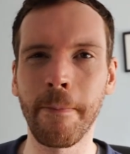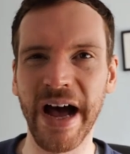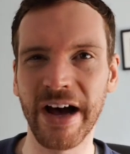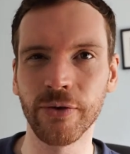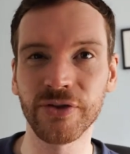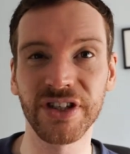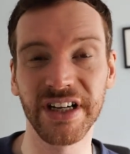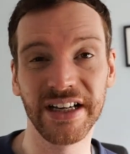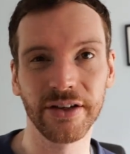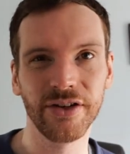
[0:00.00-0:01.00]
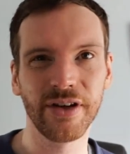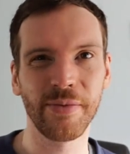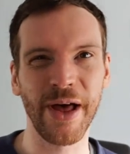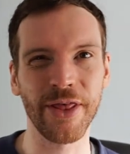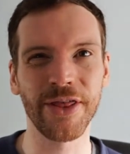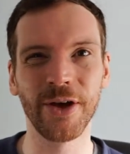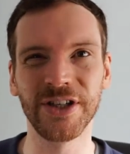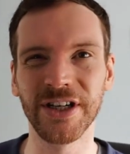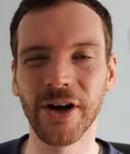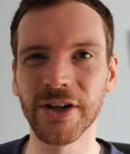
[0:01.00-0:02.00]
pounds in England, about
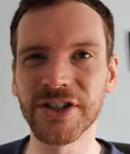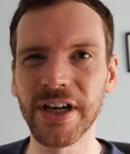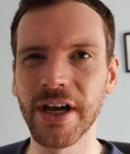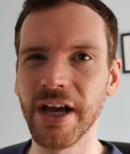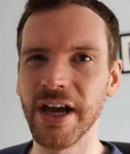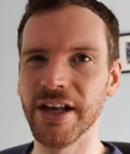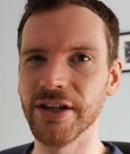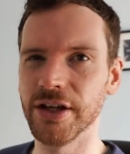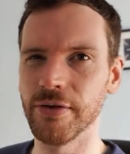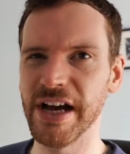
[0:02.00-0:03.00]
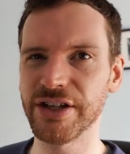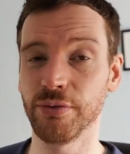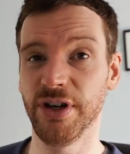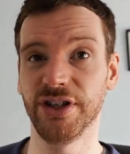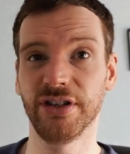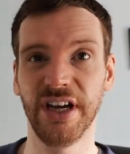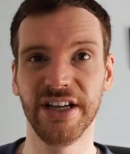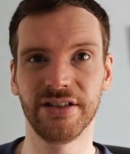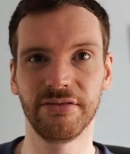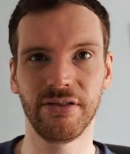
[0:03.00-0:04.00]
$30 in the US, which
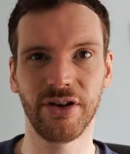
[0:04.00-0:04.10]
is